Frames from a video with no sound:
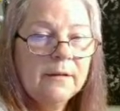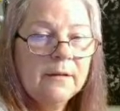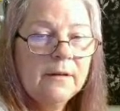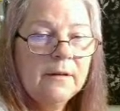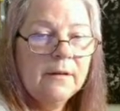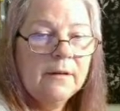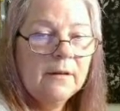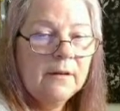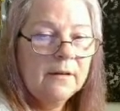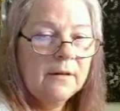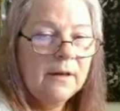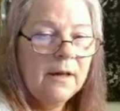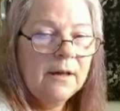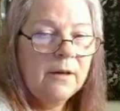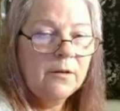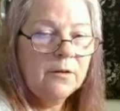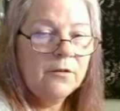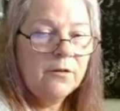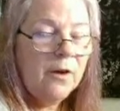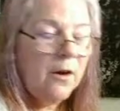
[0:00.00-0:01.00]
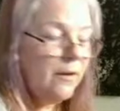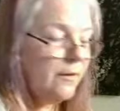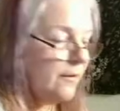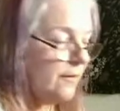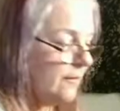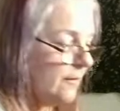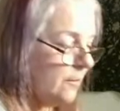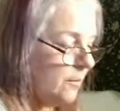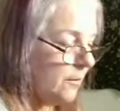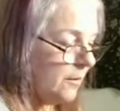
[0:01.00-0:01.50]
The card just jumped right
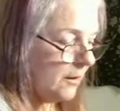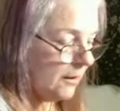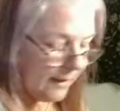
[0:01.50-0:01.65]
out of the